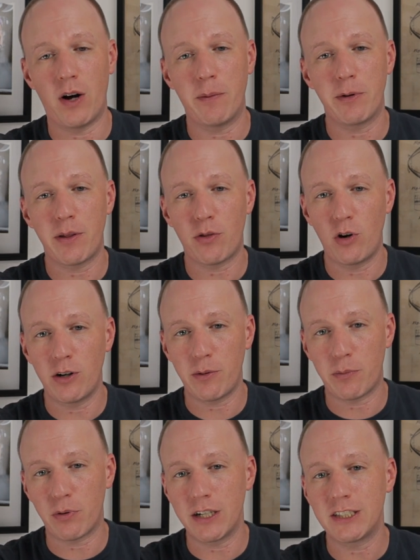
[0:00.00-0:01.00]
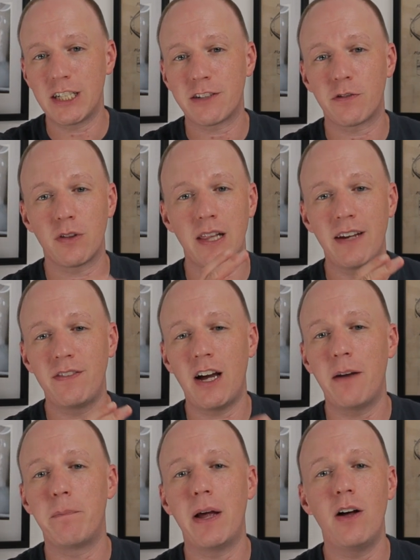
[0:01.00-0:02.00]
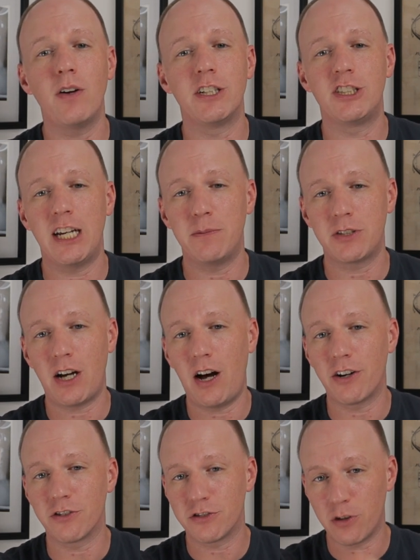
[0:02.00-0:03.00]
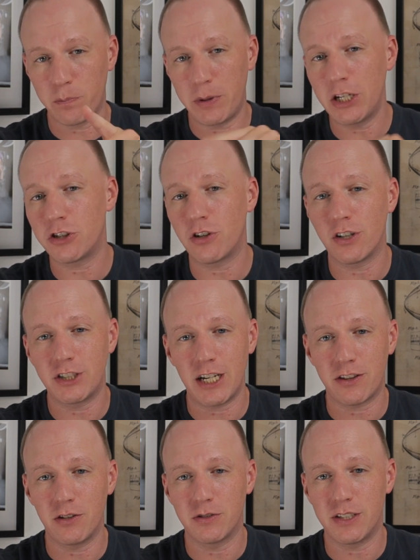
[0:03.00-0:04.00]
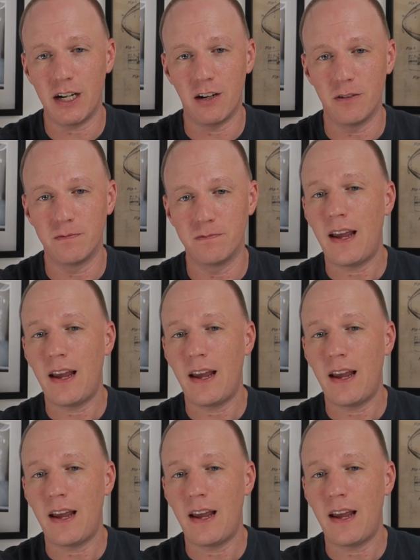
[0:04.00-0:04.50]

I'm going to be throwing up the price checks for Le'Veon Bell and James Conner, so be sure to check those out.